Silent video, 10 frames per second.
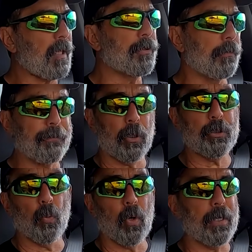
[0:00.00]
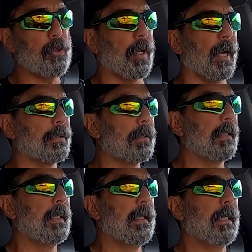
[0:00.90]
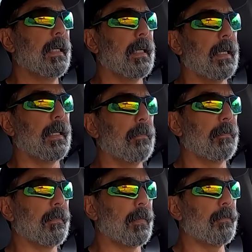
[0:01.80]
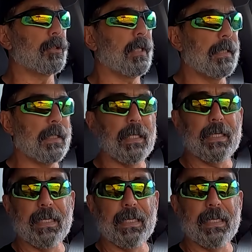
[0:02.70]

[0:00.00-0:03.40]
So first, warning shots. I'm just going to tell you,